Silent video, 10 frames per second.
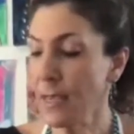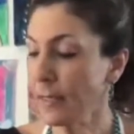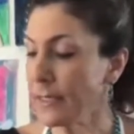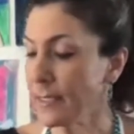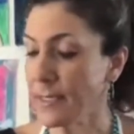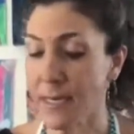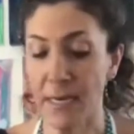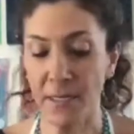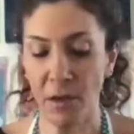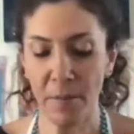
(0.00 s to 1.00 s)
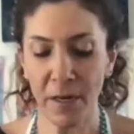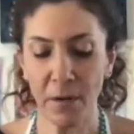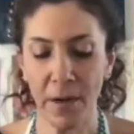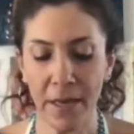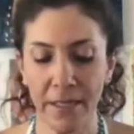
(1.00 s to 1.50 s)
let's see, so I'm gonna
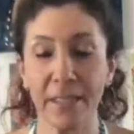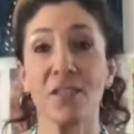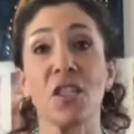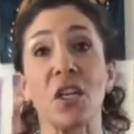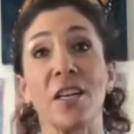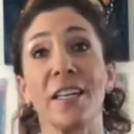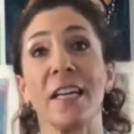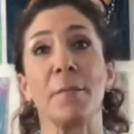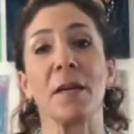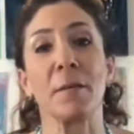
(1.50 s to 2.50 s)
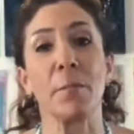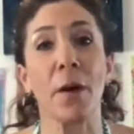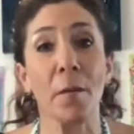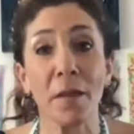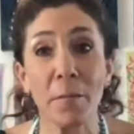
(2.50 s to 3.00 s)
go ahead and get started. I'm gonna
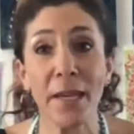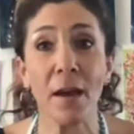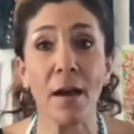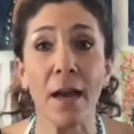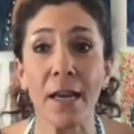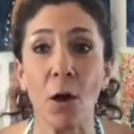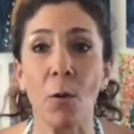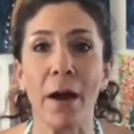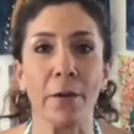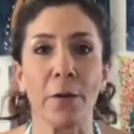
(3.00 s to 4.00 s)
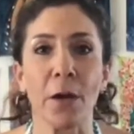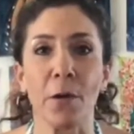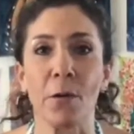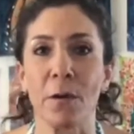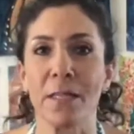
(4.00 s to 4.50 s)
probably be on, I don't
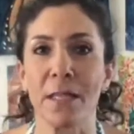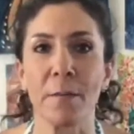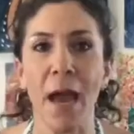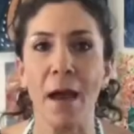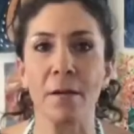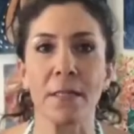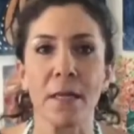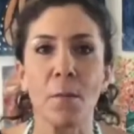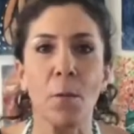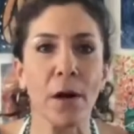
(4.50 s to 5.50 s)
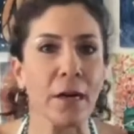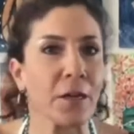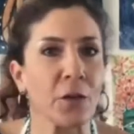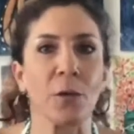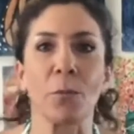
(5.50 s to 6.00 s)
know, somewhere
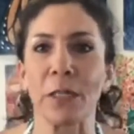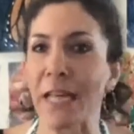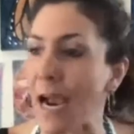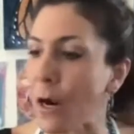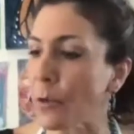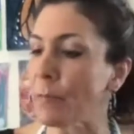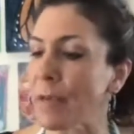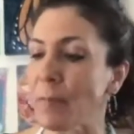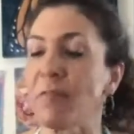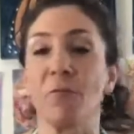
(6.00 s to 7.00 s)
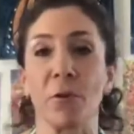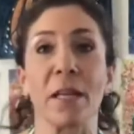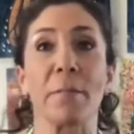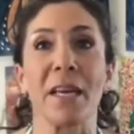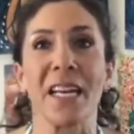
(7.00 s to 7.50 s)
under 1 hour, maybe
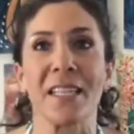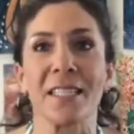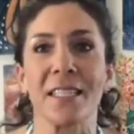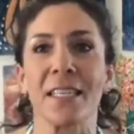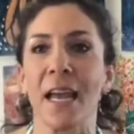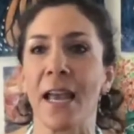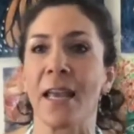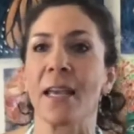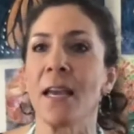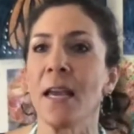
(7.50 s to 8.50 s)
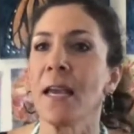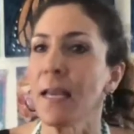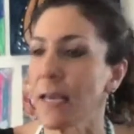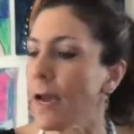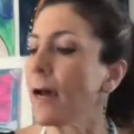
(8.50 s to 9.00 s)
40 minutes today.
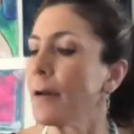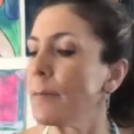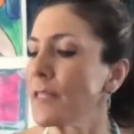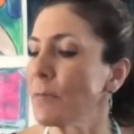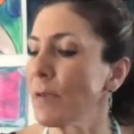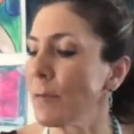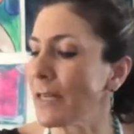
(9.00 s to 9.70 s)
So maybe